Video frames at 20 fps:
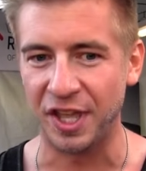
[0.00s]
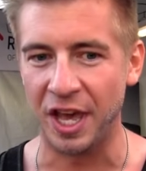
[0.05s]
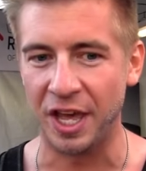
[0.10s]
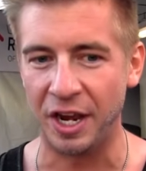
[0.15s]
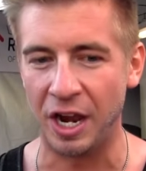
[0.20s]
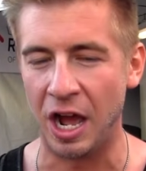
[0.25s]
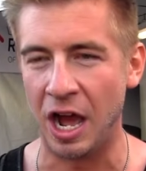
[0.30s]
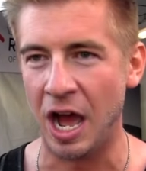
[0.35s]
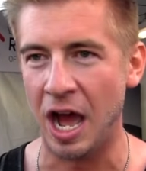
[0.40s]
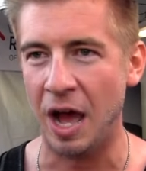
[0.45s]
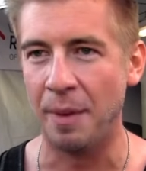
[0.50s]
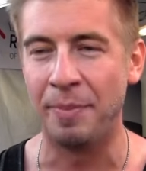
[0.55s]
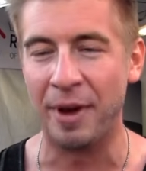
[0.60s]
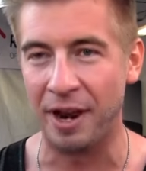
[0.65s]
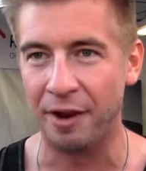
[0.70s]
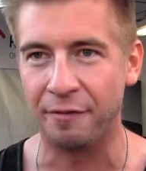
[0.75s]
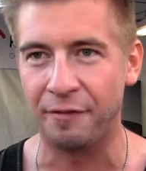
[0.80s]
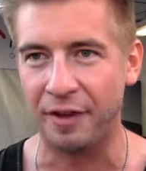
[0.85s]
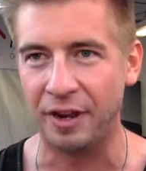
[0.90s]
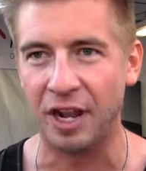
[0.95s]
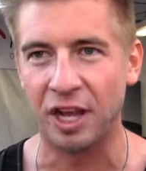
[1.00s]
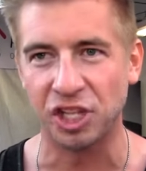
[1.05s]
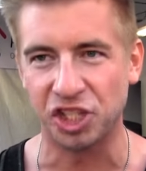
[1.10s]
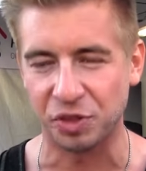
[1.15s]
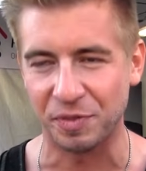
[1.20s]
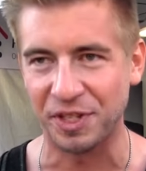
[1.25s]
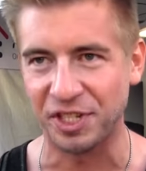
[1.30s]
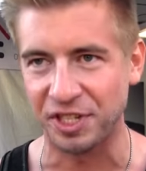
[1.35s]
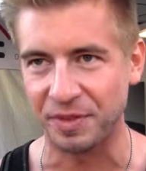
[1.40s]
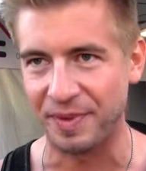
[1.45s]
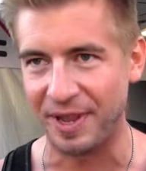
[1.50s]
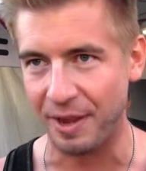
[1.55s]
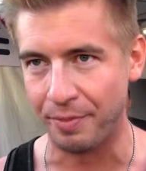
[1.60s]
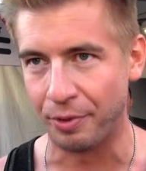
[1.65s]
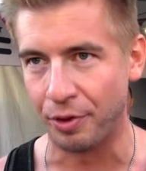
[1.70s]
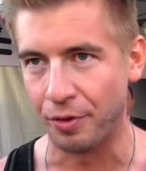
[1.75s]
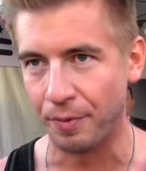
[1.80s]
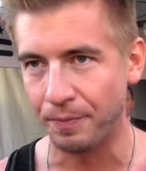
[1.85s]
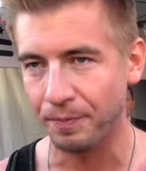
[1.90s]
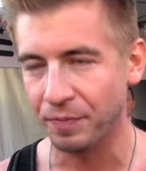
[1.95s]
that benefit LGBT
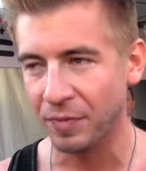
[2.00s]
people.